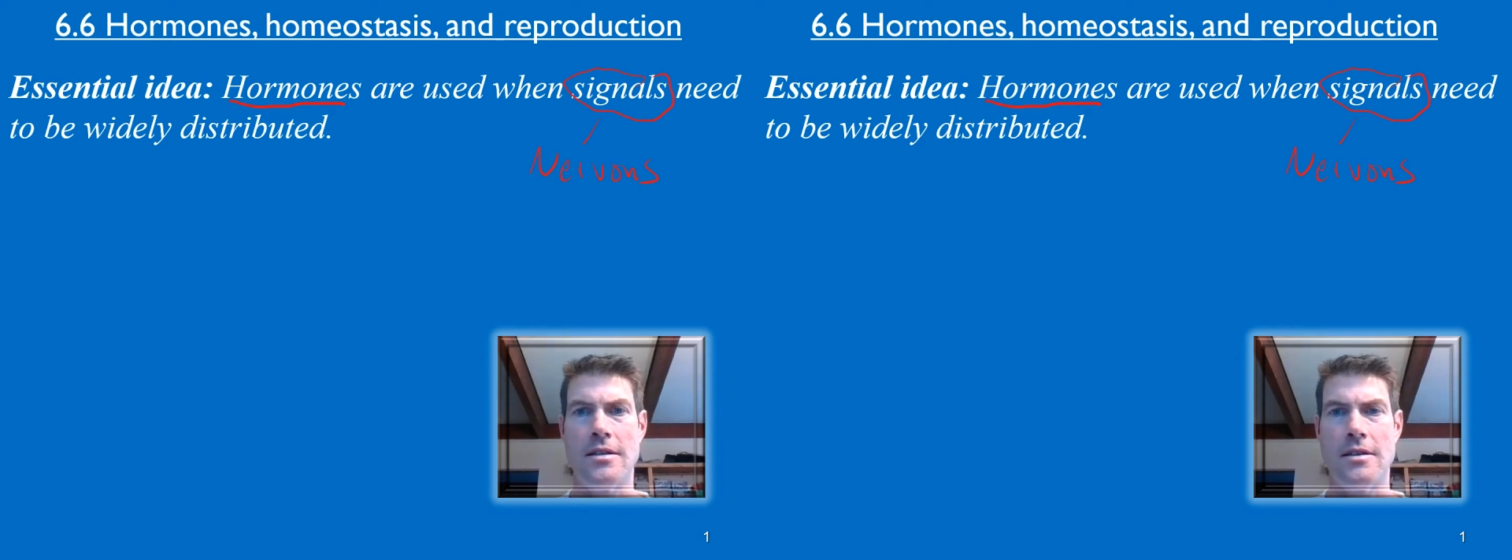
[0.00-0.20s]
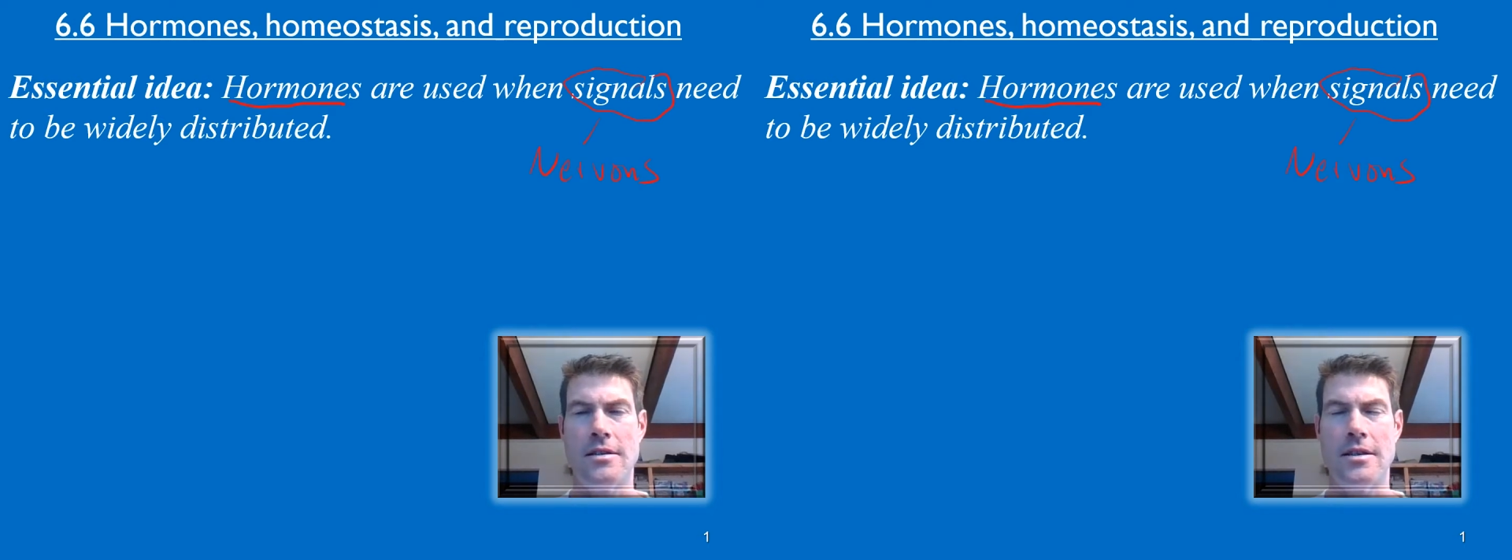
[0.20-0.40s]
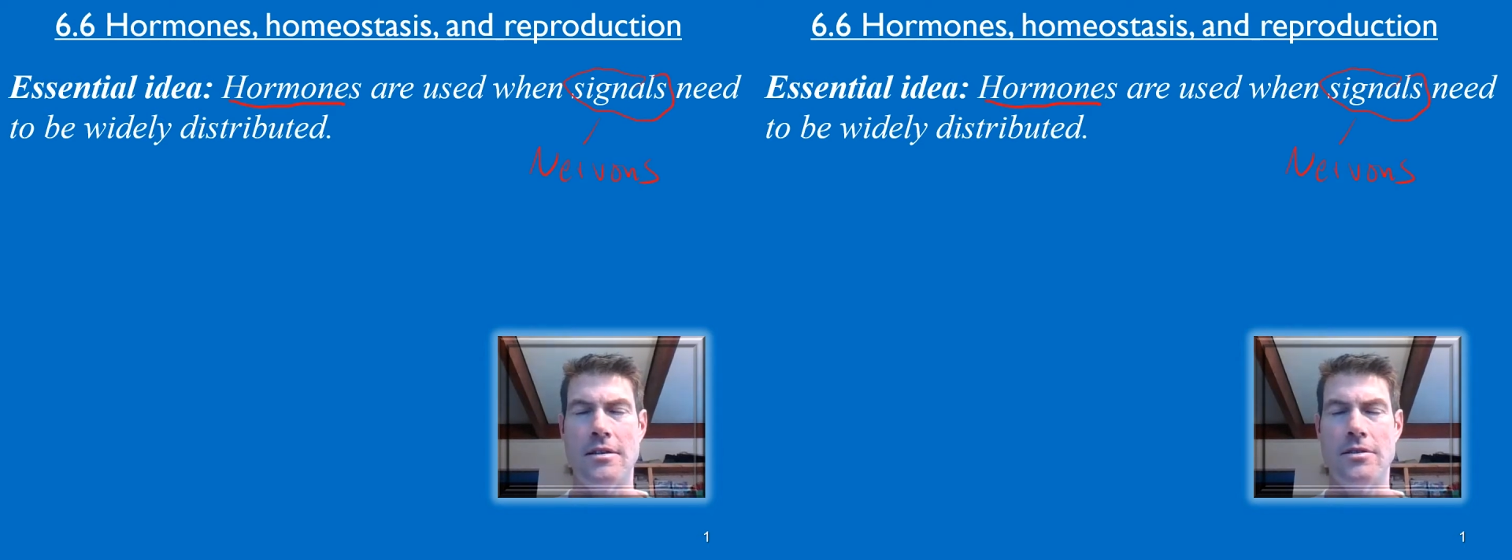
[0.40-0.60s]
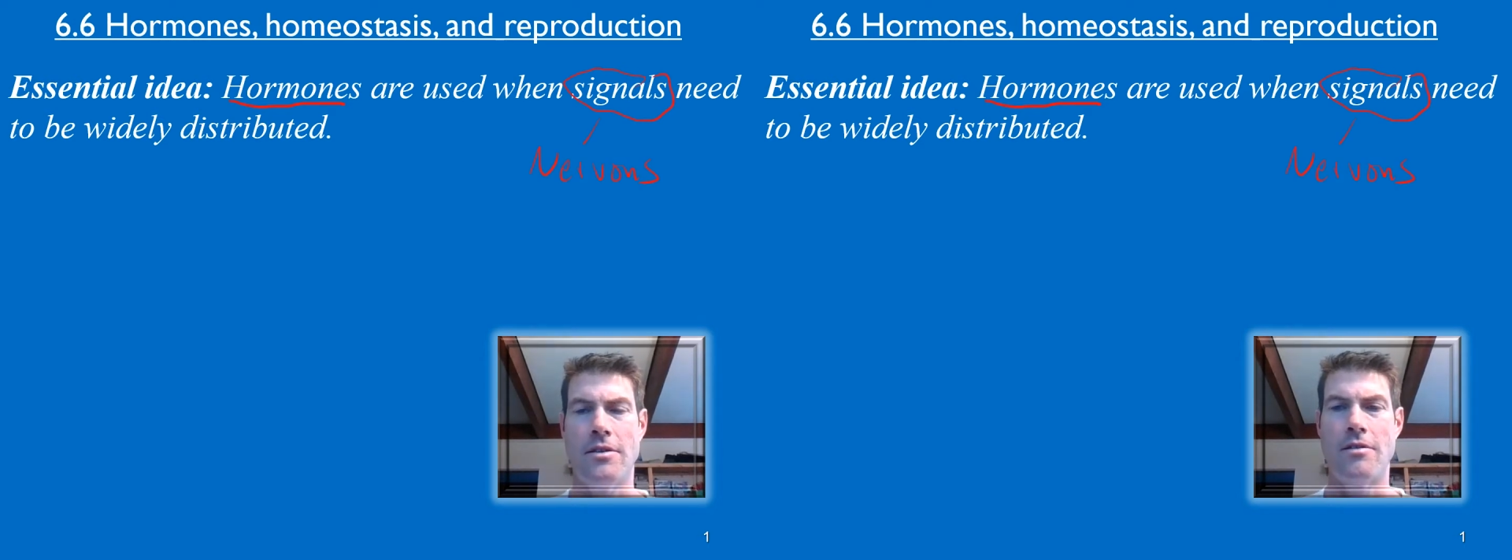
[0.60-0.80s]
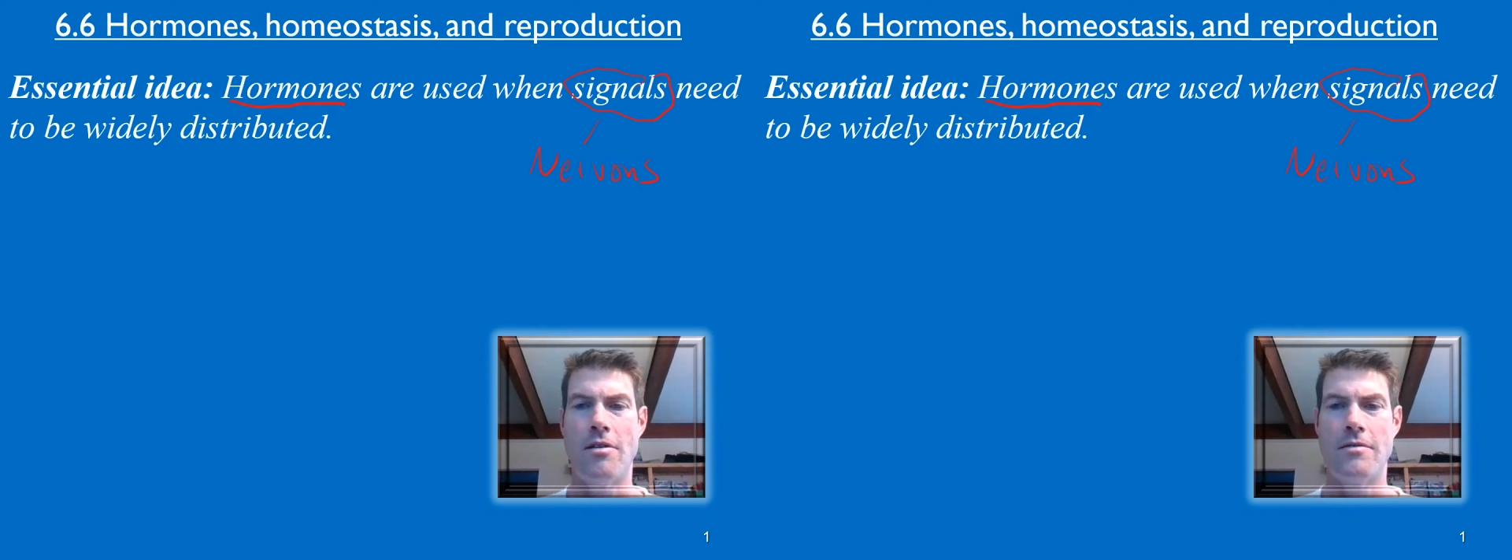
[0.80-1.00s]
signals
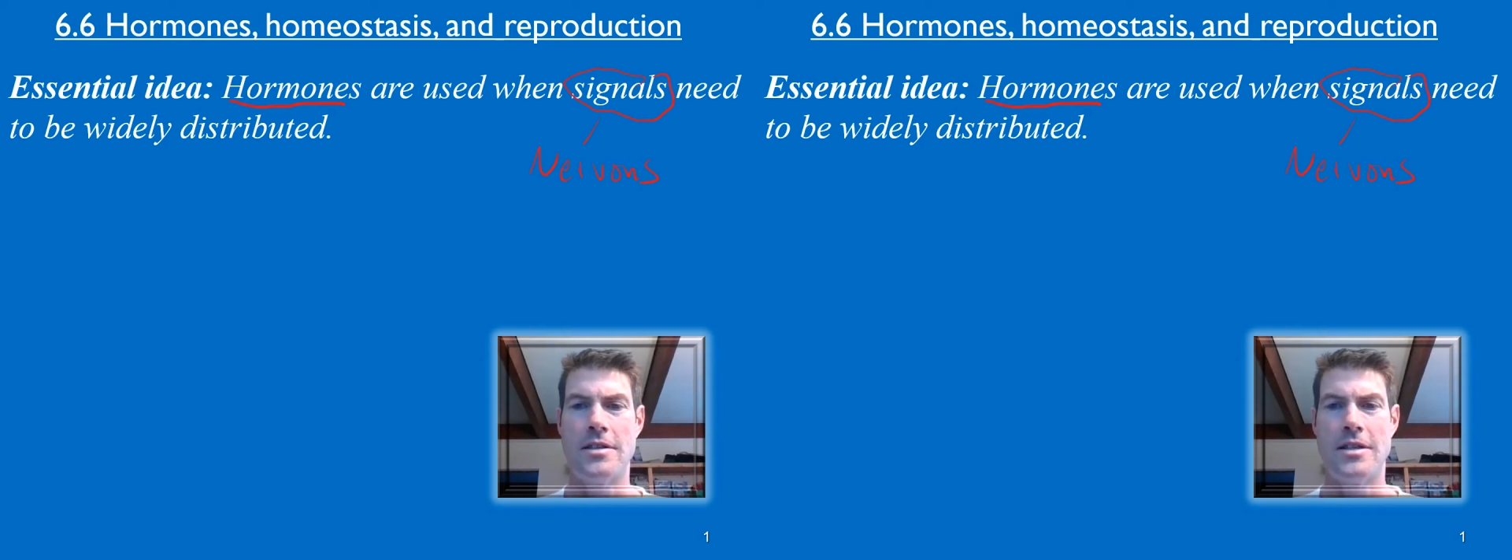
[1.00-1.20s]
of the nervous